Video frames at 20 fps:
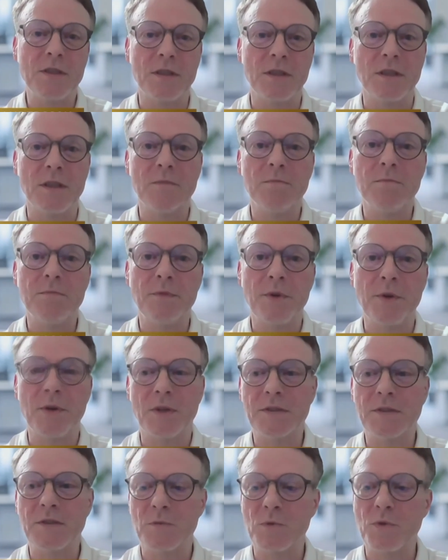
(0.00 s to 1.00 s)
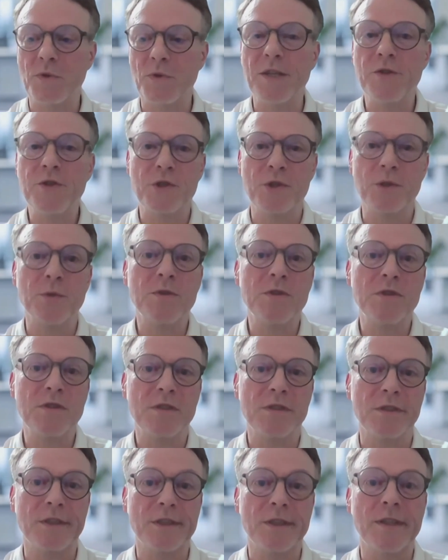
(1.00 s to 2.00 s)
There are some green
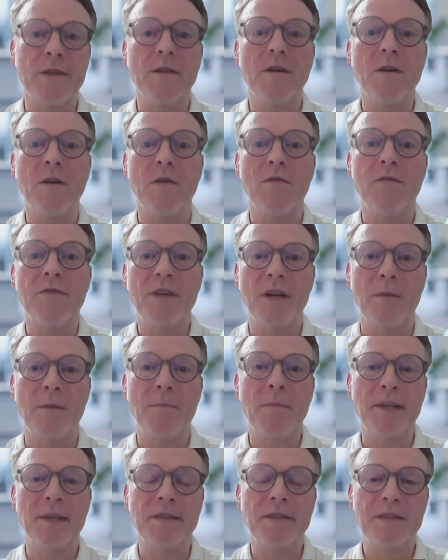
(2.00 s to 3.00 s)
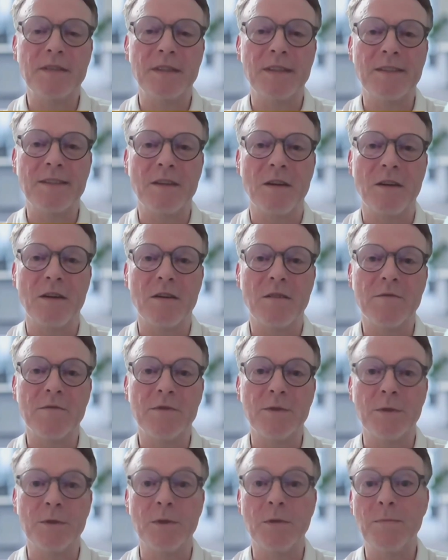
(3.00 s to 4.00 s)
shoots of companies that are
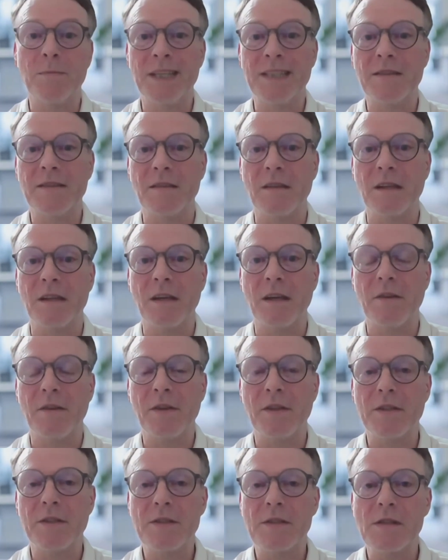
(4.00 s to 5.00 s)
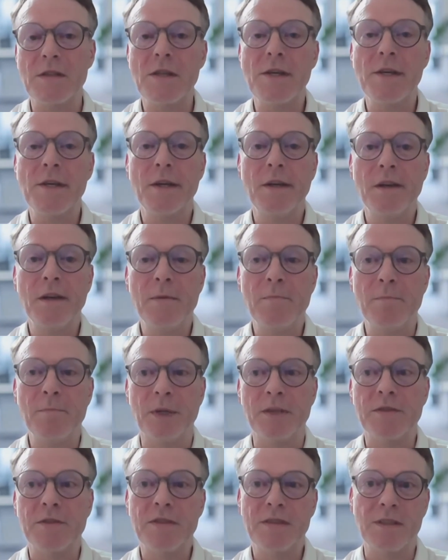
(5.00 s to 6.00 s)
doing better than others,
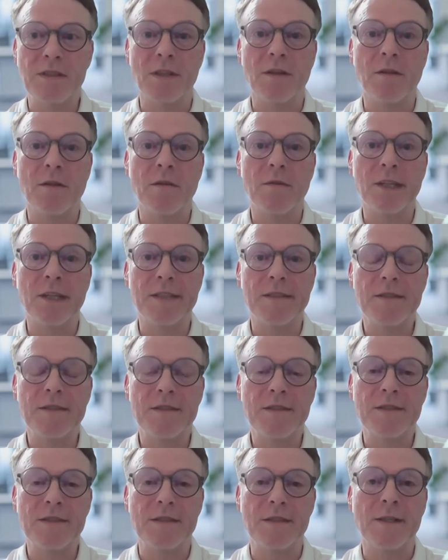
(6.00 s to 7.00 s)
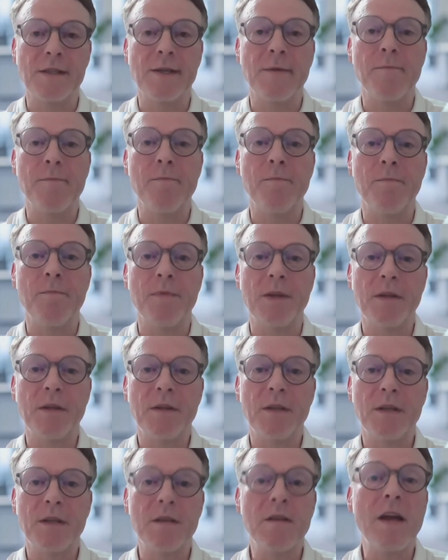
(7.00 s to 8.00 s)
but still it's
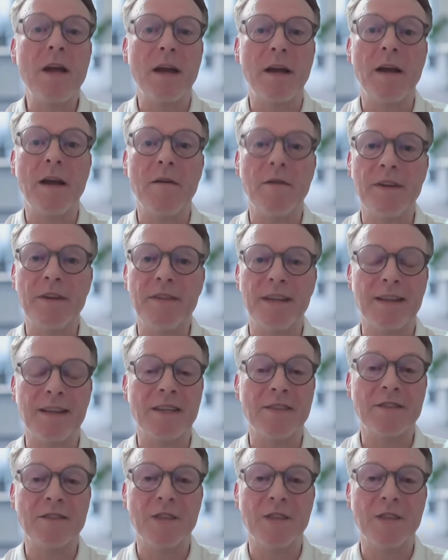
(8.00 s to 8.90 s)
everything